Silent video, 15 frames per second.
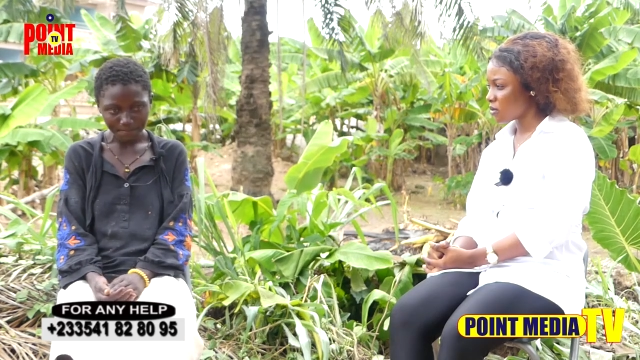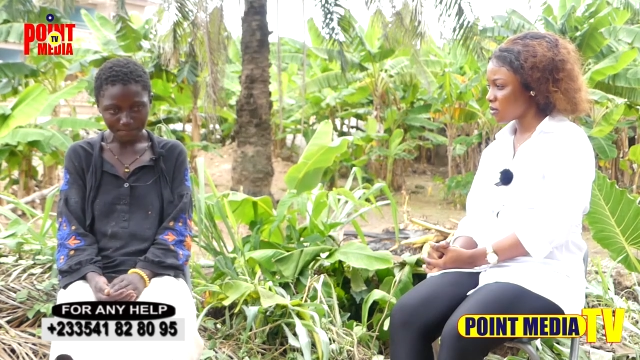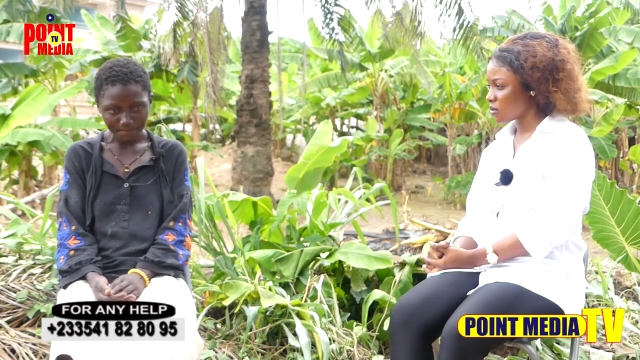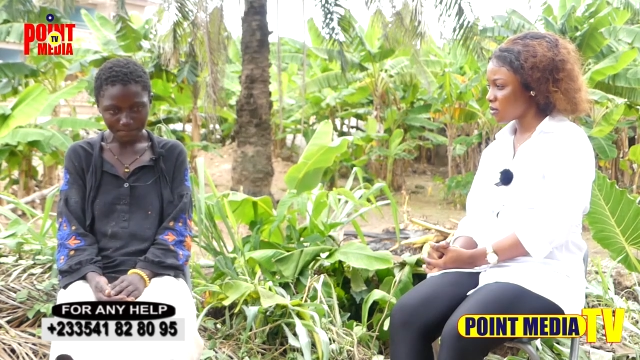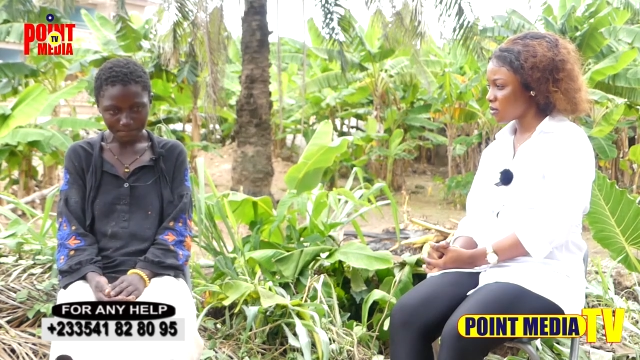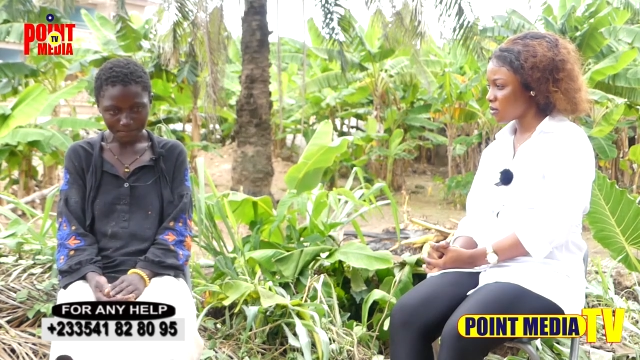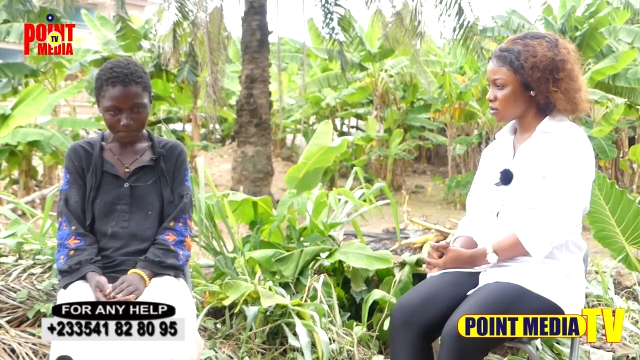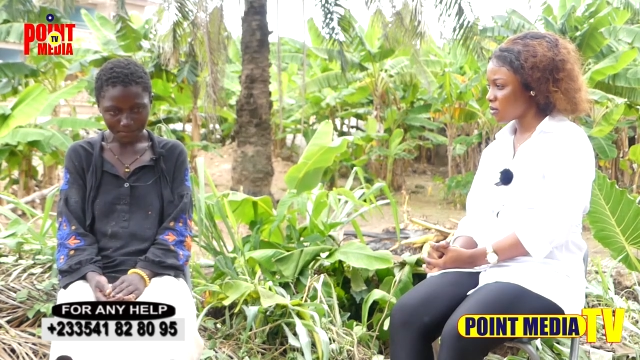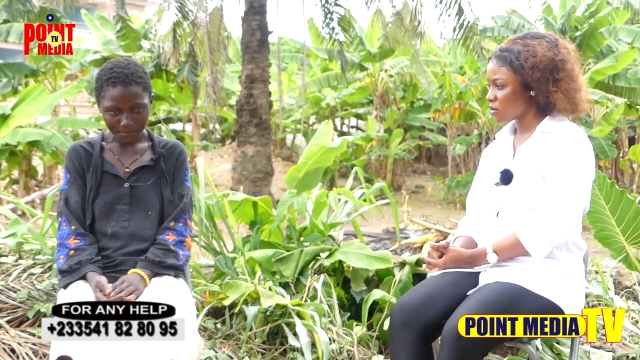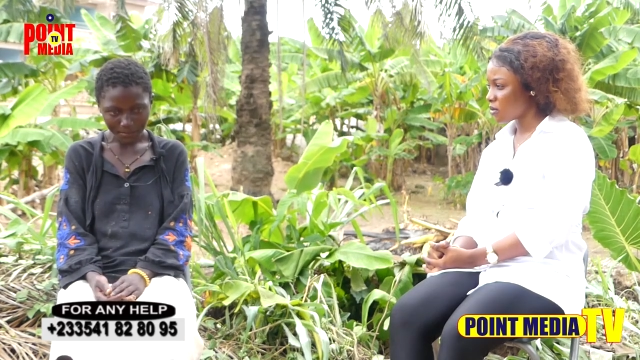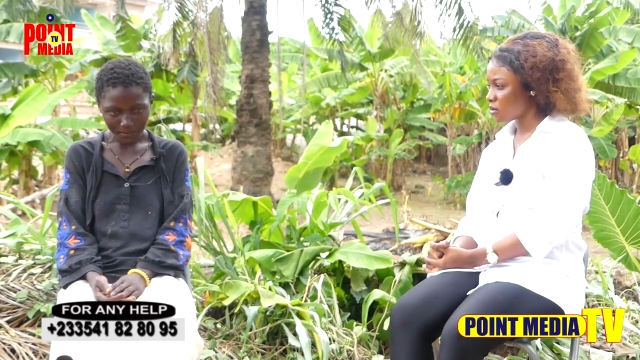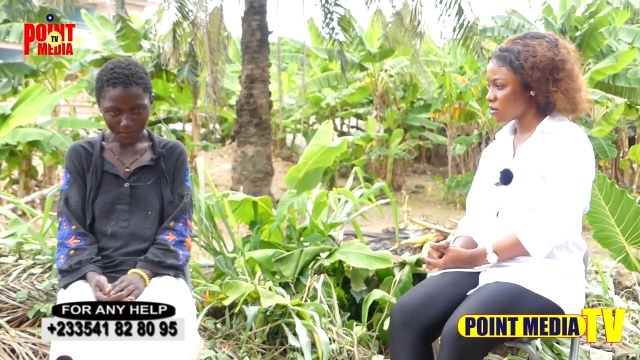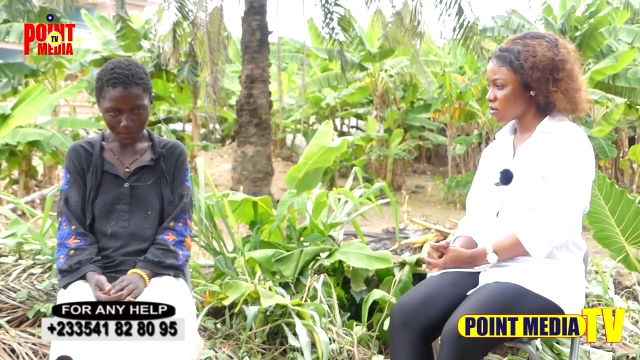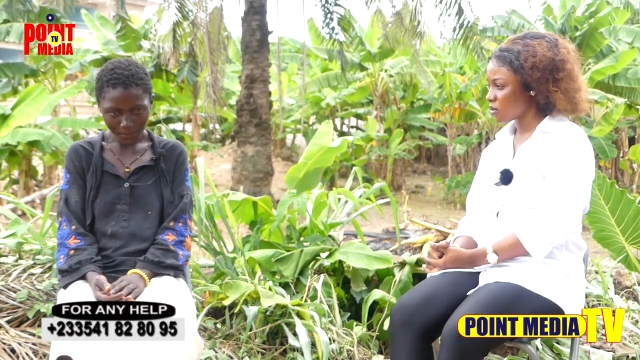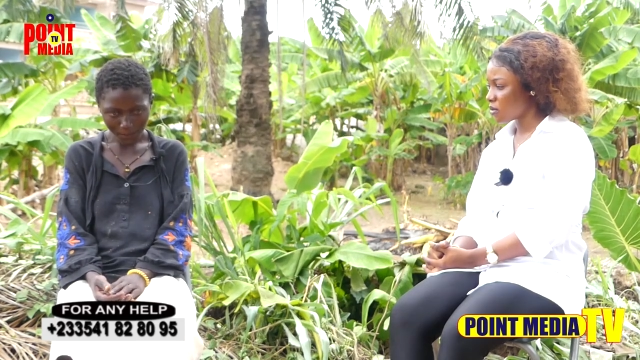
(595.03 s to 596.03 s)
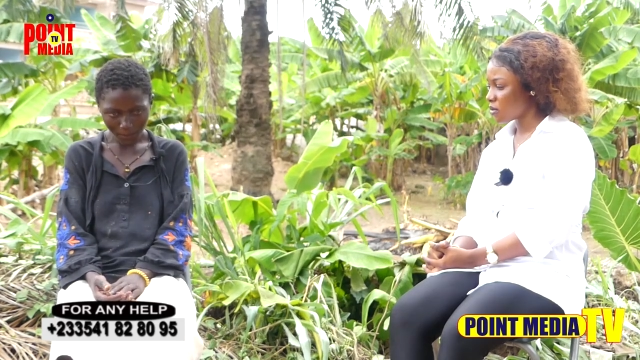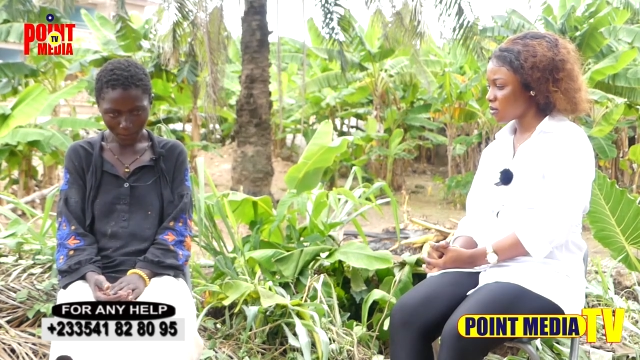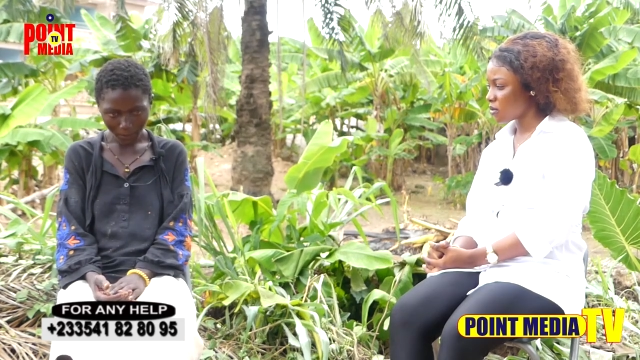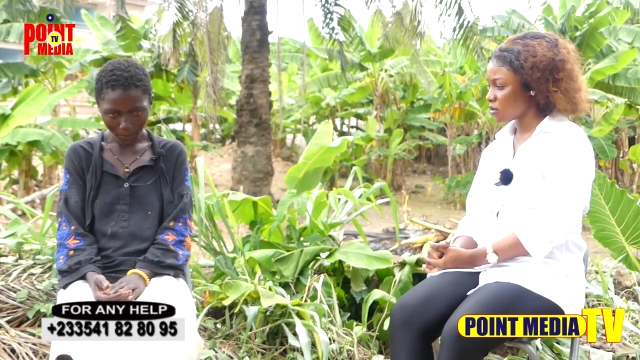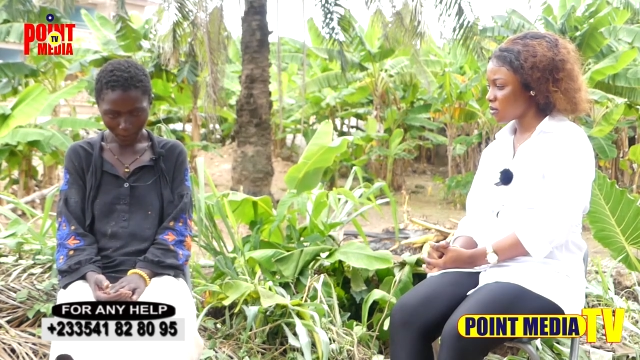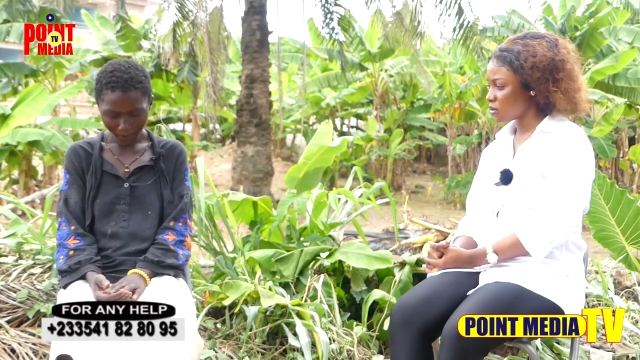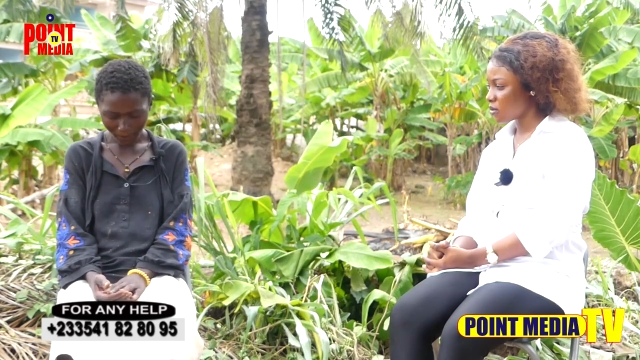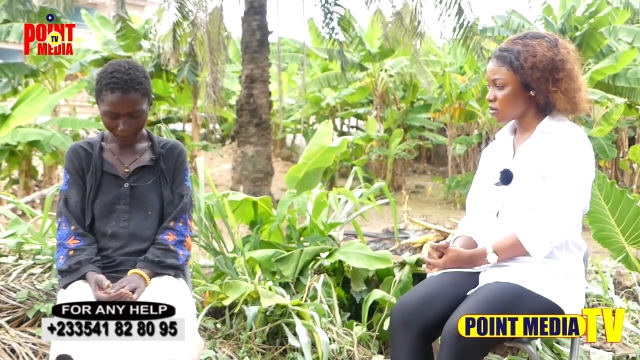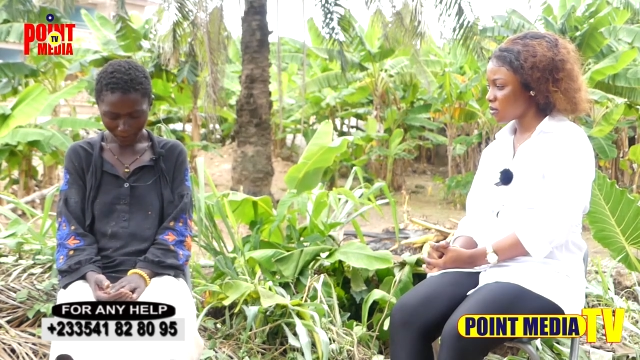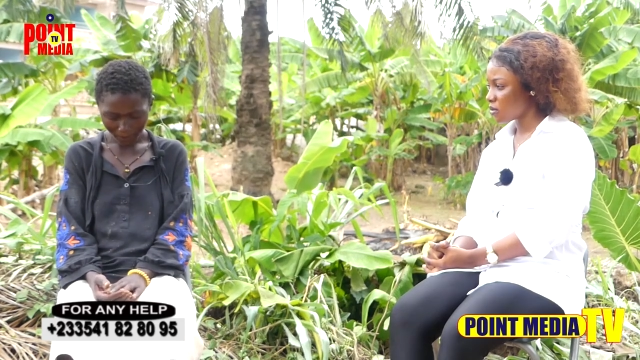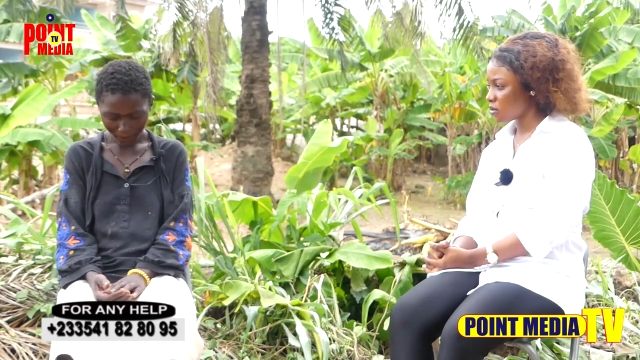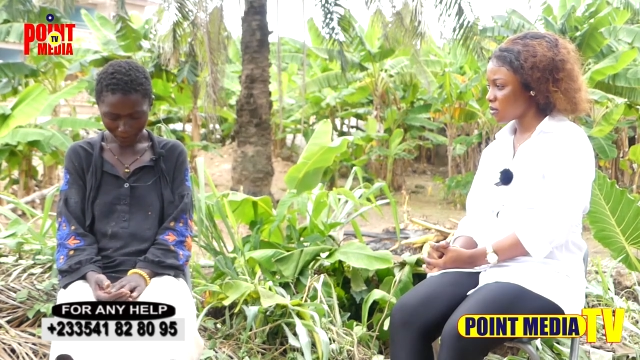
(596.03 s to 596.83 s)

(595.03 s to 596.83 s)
(no one is talking)